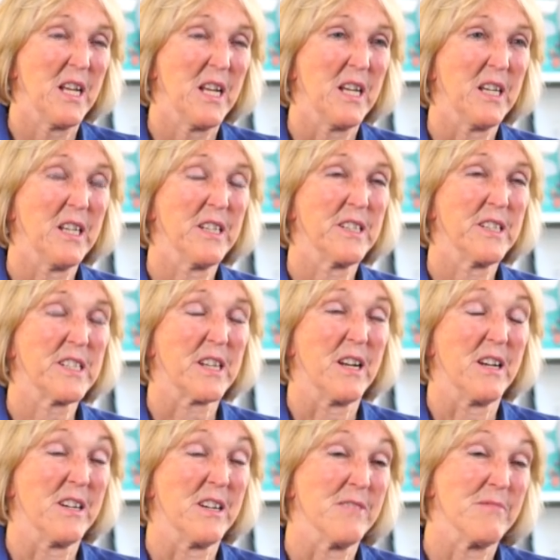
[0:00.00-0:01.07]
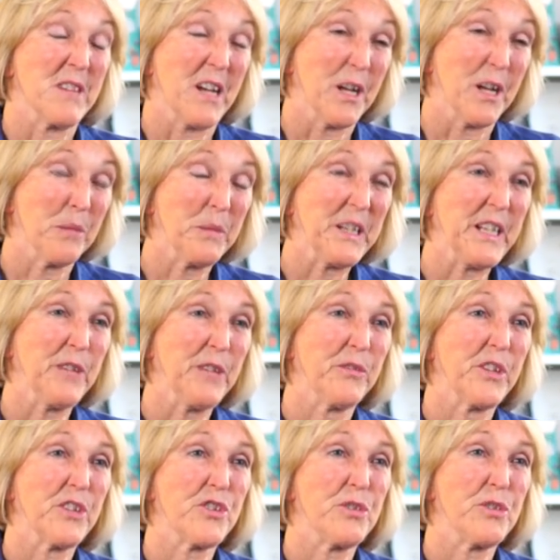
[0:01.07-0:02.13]
And um, I believe
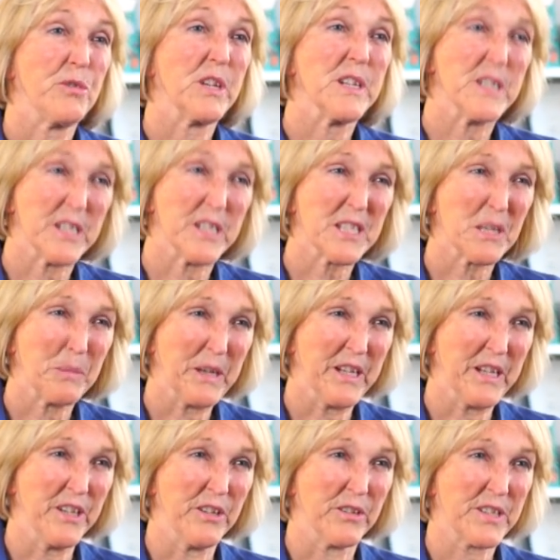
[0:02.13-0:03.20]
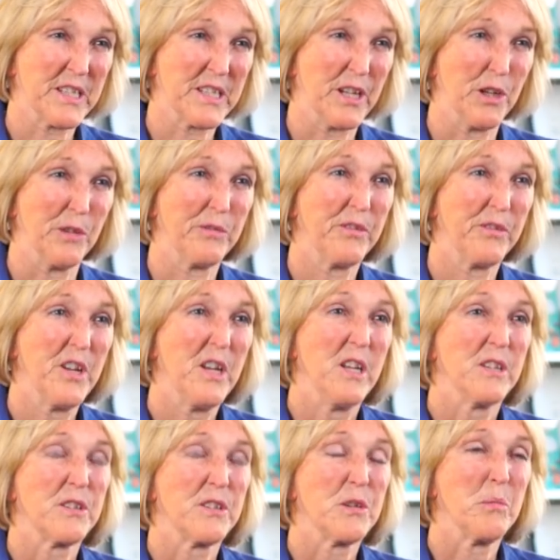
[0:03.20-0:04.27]
that you can discipline yourself
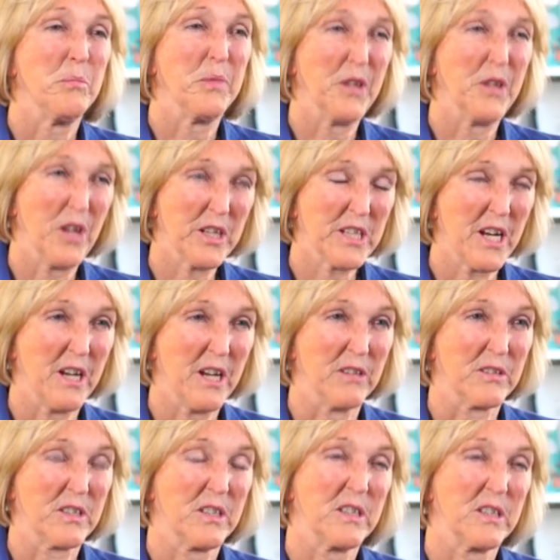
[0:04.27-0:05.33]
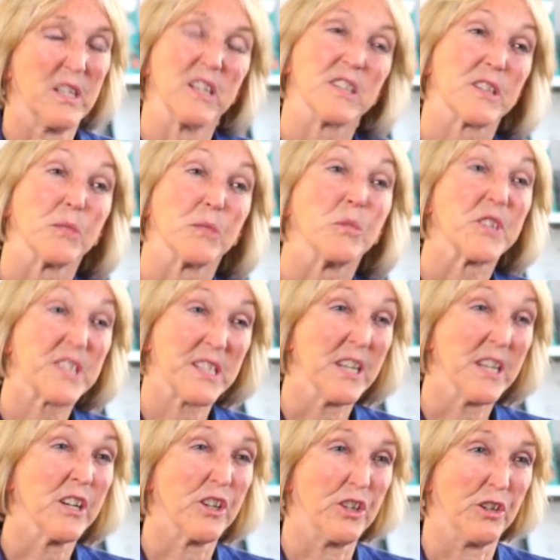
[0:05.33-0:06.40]
to blot out the things that will
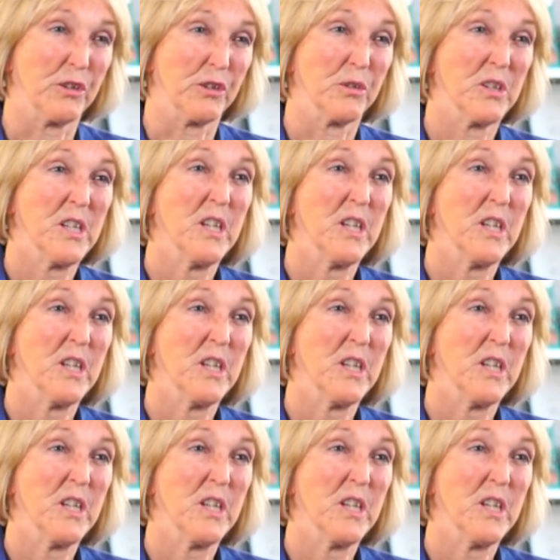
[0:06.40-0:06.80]
sink you,